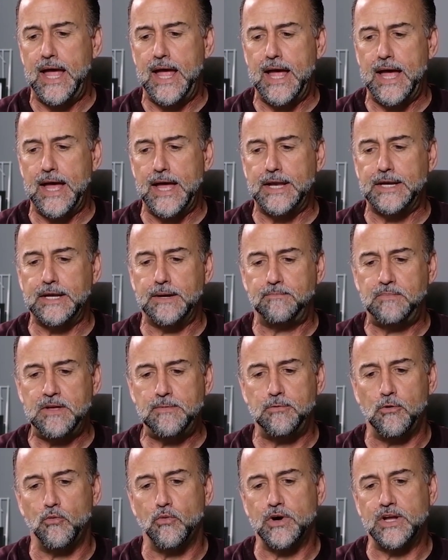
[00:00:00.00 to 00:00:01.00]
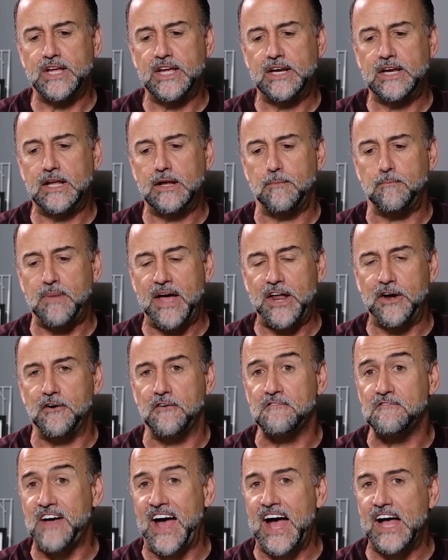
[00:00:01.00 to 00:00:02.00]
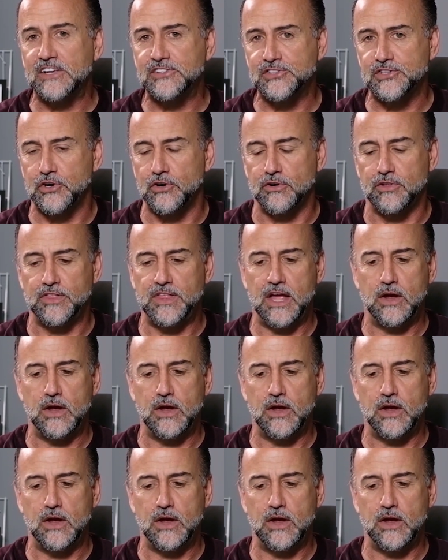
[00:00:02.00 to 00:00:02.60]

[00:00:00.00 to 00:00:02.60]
And people were getting better faster.